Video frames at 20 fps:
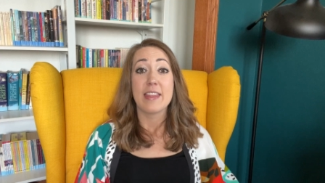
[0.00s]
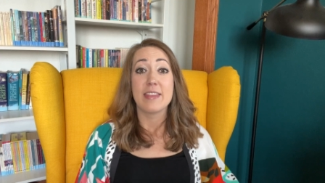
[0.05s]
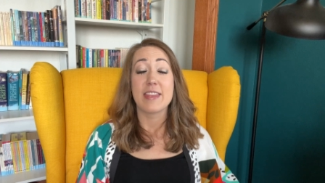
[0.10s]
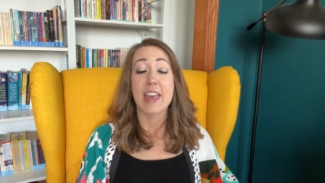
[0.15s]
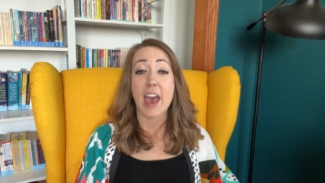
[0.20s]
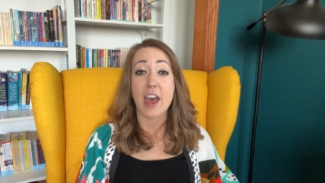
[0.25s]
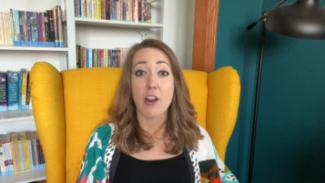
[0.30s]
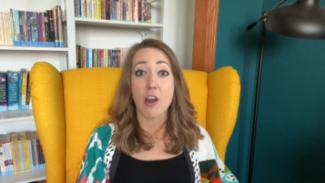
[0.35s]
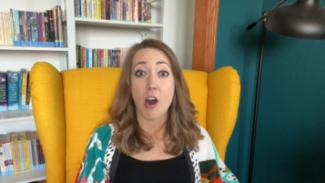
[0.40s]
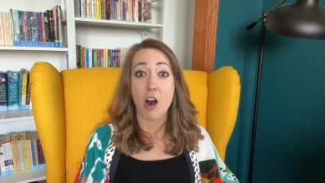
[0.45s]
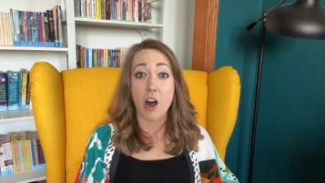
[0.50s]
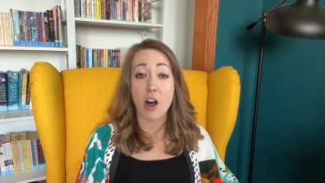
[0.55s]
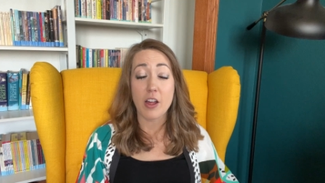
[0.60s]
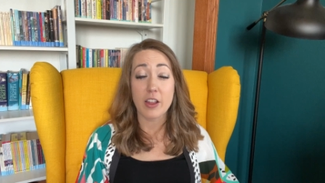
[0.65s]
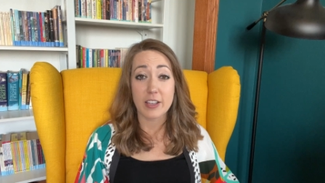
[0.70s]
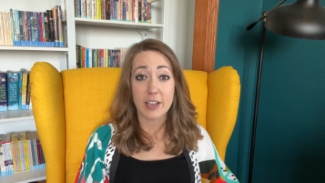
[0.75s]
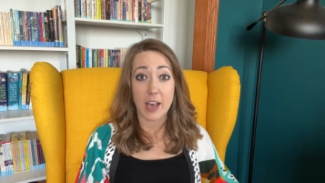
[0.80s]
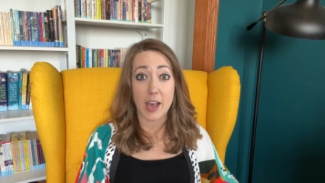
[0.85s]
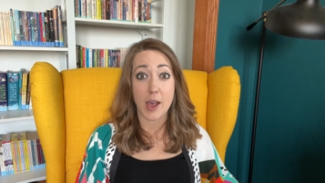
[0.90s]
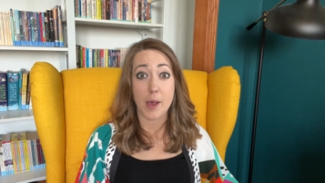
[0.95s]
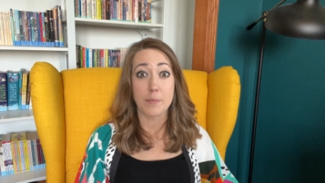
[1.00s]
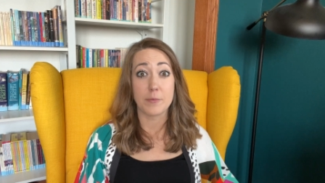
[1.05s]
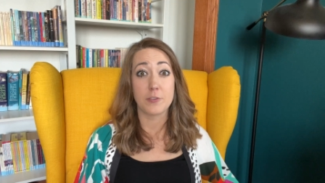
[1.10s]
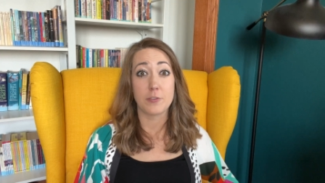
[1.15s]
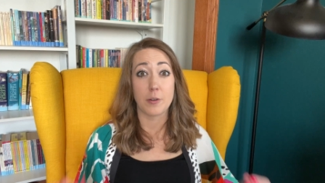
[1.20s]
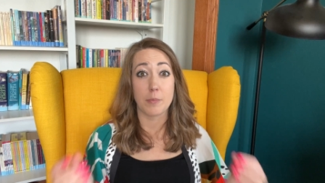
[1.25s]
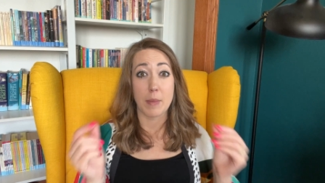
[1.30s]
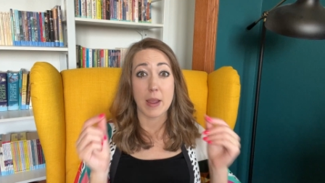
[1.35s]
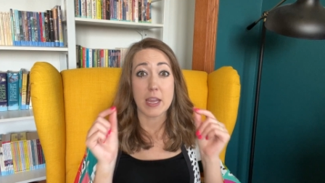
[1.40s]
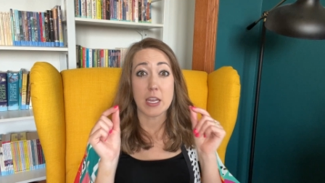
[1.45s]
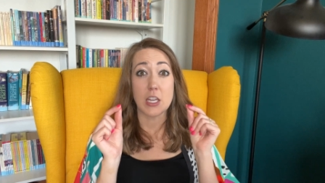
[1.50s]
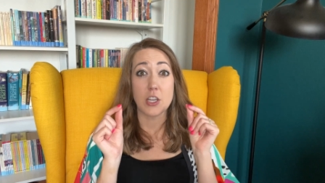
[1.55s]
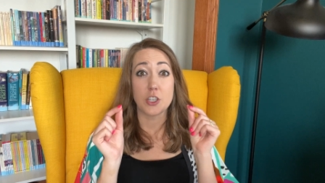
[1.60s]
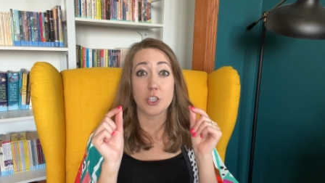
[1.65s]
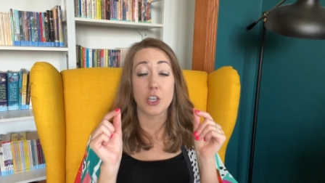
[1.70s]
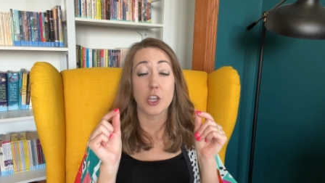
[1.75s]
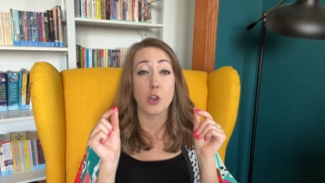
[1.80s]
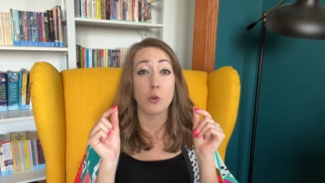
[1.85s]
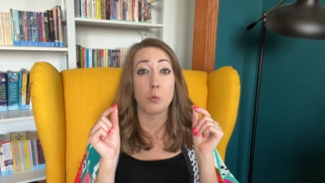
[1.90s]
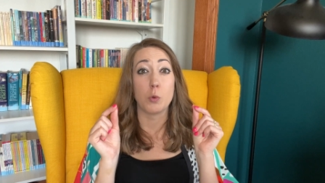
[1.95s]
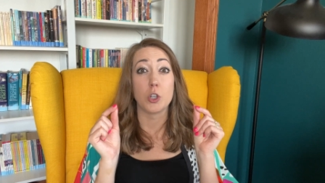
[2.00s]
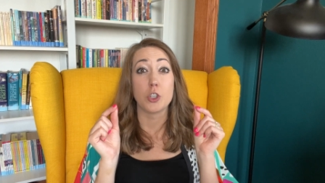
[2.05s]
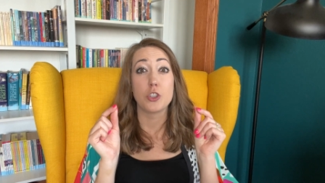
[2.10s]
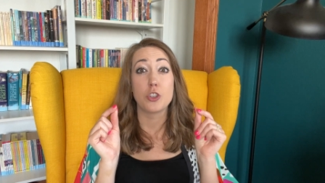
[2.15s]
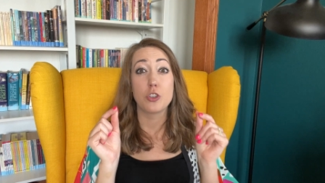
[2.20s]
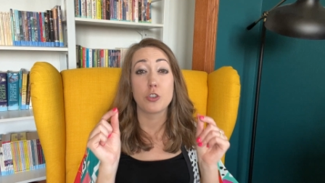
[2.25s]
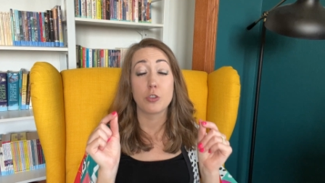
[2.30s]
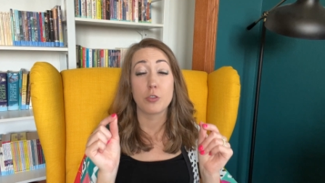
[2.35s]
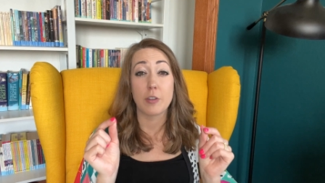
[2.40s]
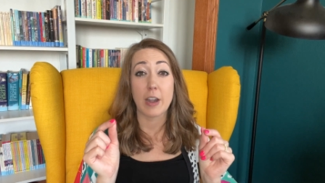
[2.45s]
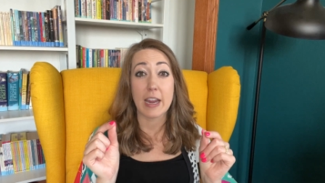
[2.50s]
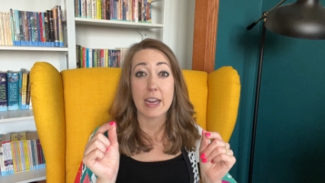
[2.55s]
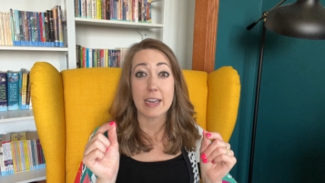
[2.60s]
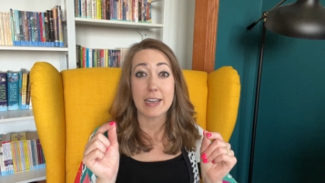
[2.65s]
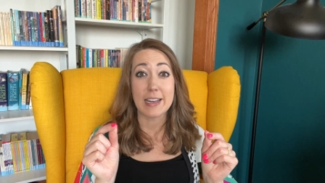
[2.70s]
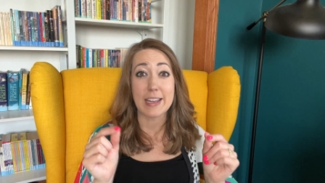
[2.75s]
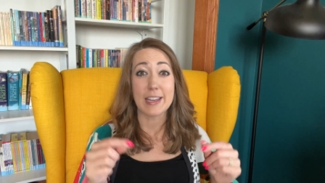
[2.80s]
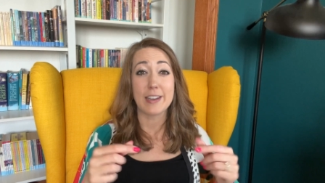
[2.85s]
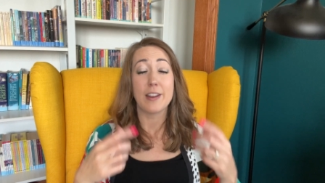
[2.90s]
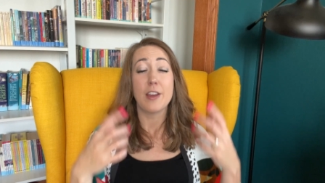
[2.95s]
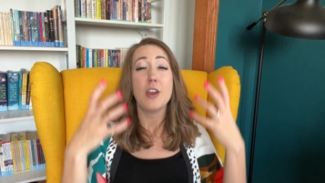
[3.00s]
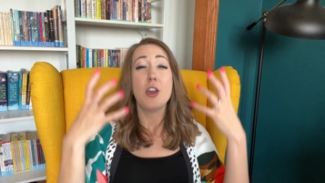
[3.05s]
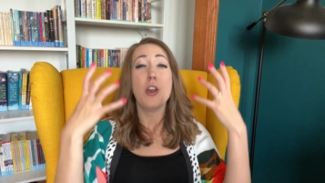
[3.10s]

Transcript: that all comes from making sure that we're training,